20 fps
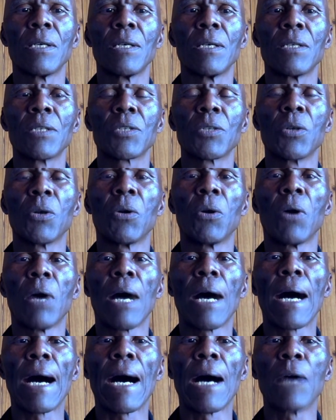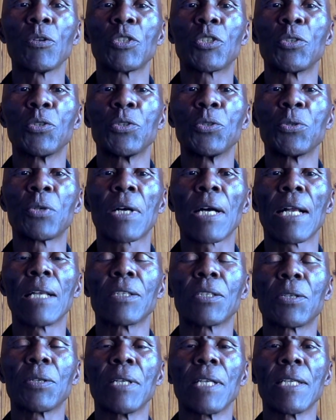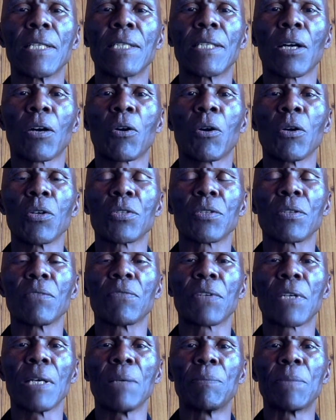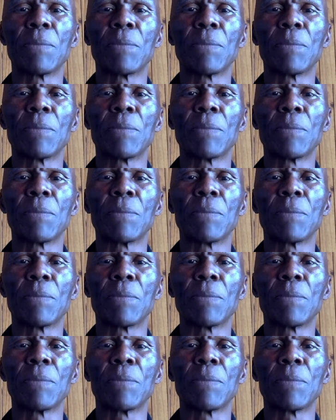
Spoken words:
So, how do you calculate the cost of capital?